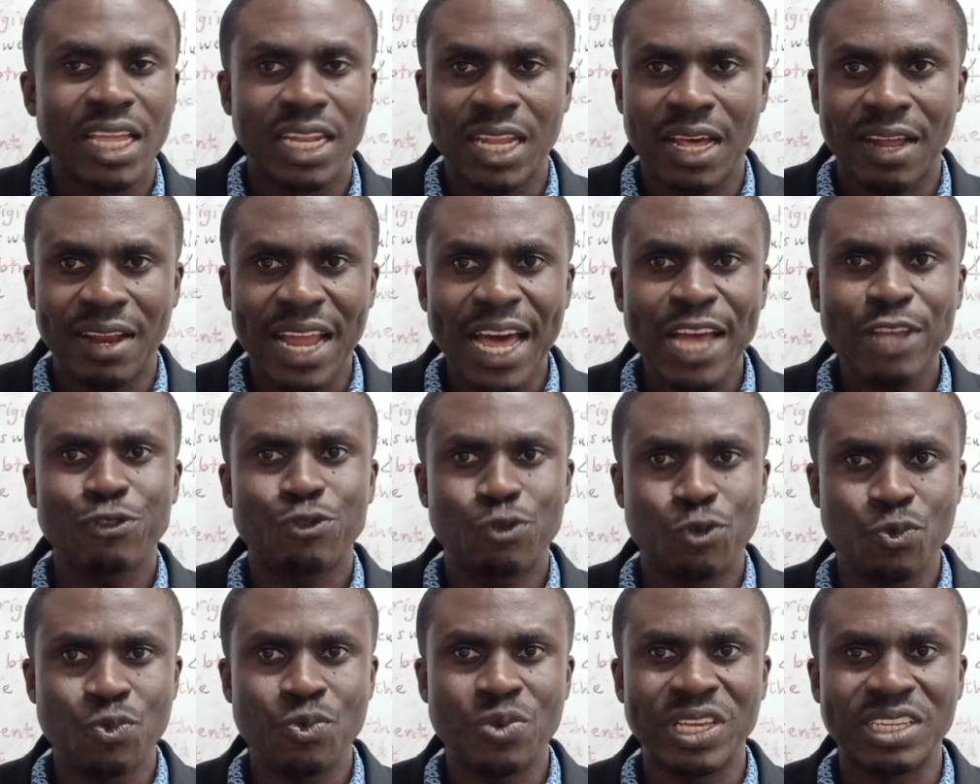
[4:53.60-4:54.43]
Now, last
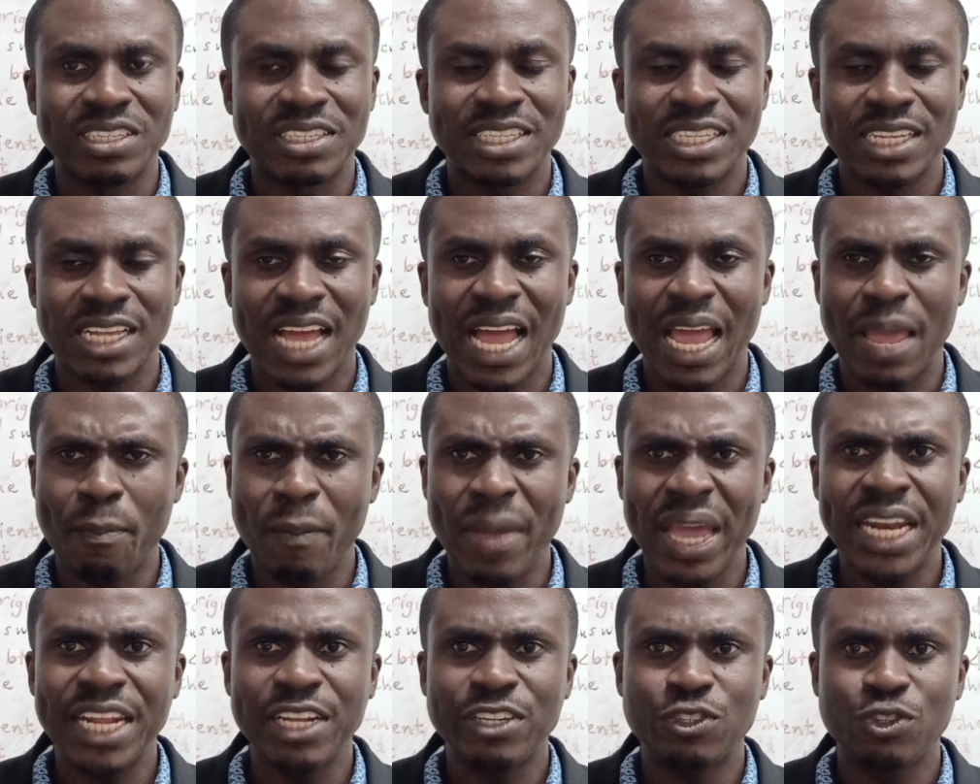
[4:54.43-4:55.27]
2 weeks, I
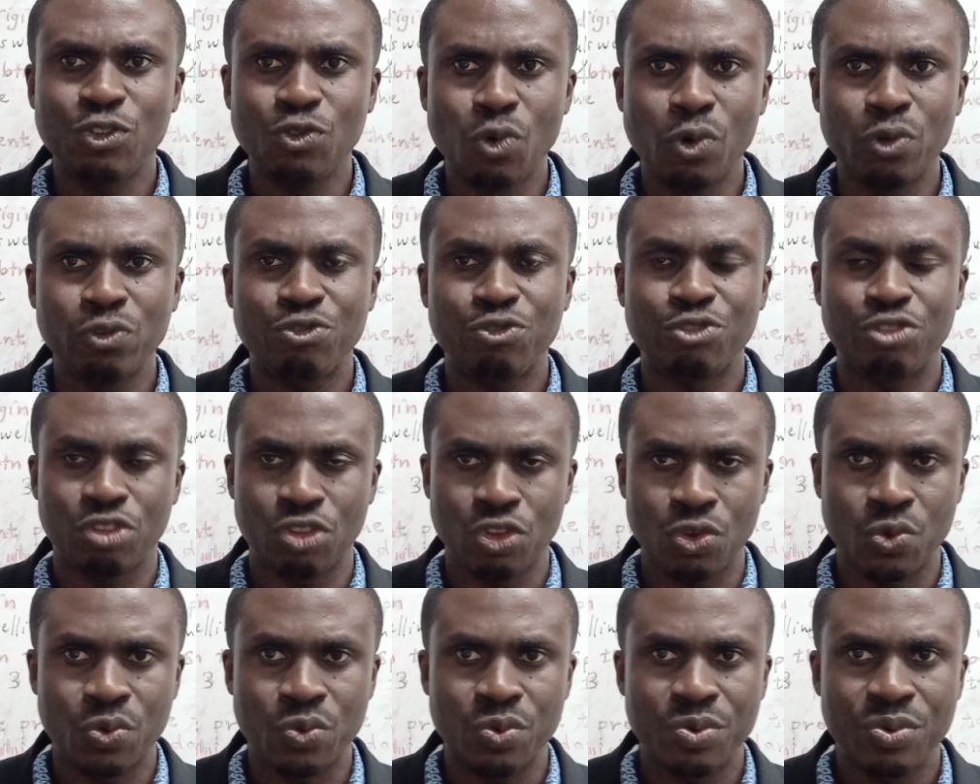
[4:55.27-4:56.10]
made it known to
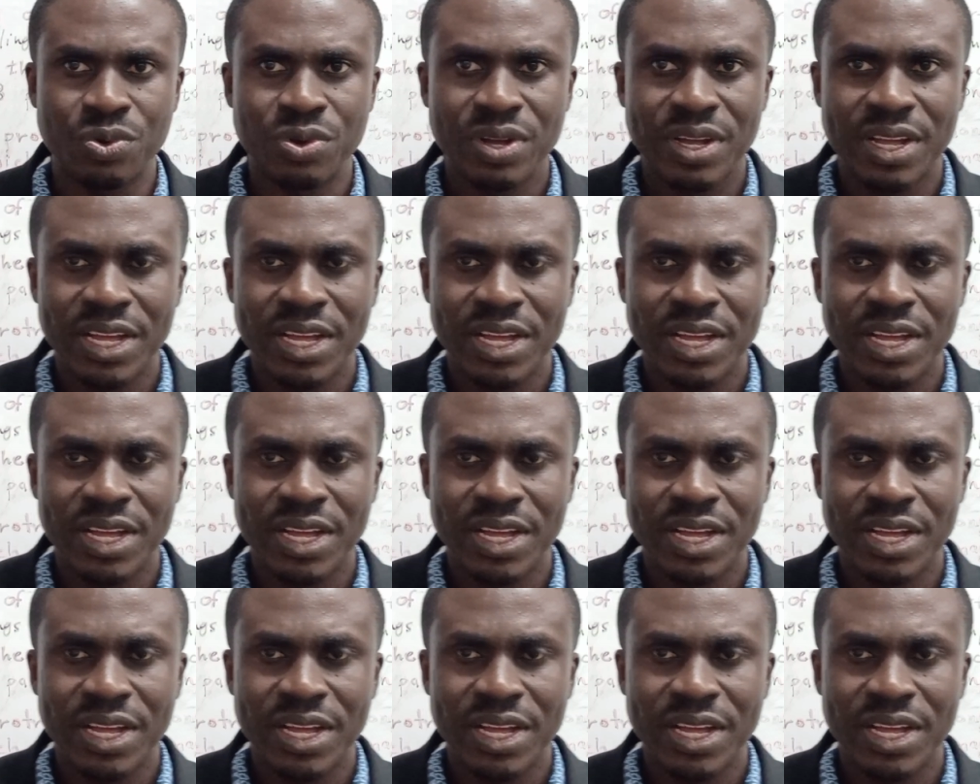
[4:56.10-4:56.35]
you